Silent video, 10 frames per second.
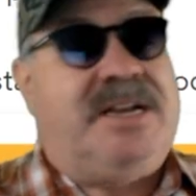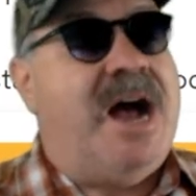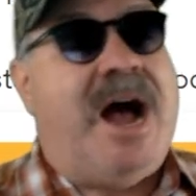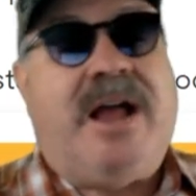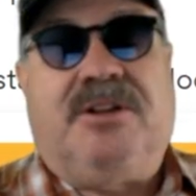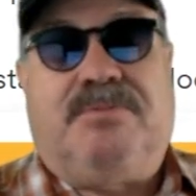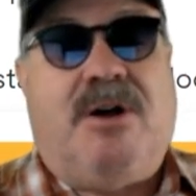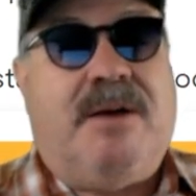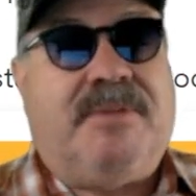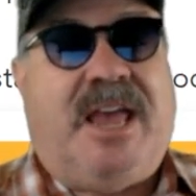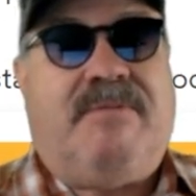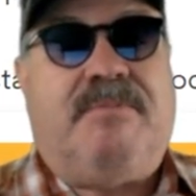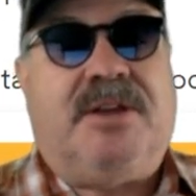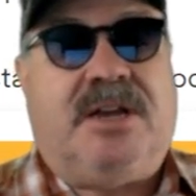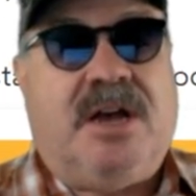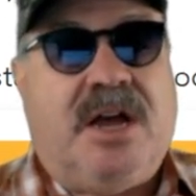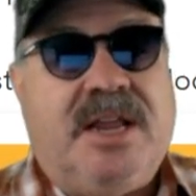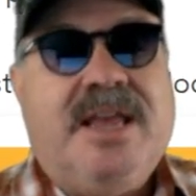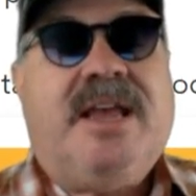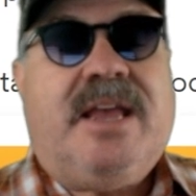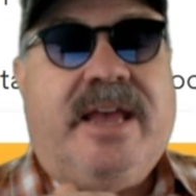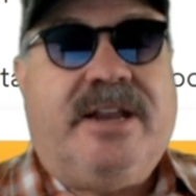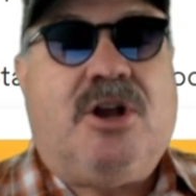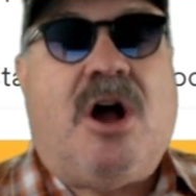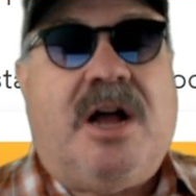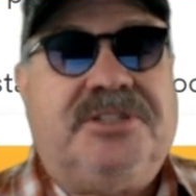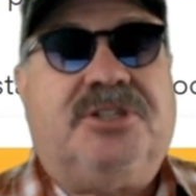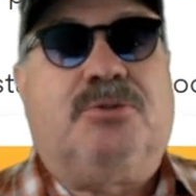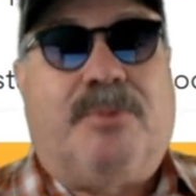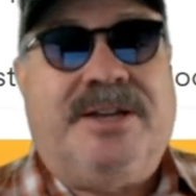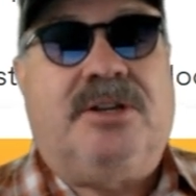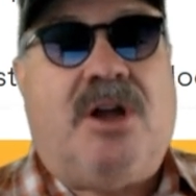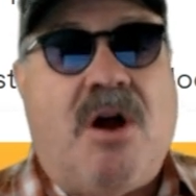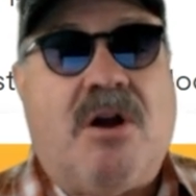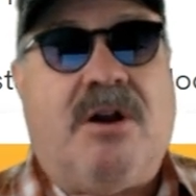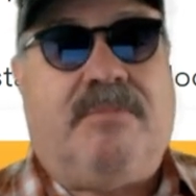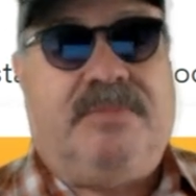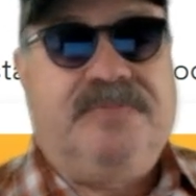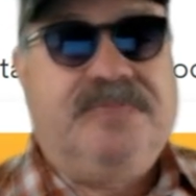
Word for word: Kyle's mom gave him the gun. It causes real harm.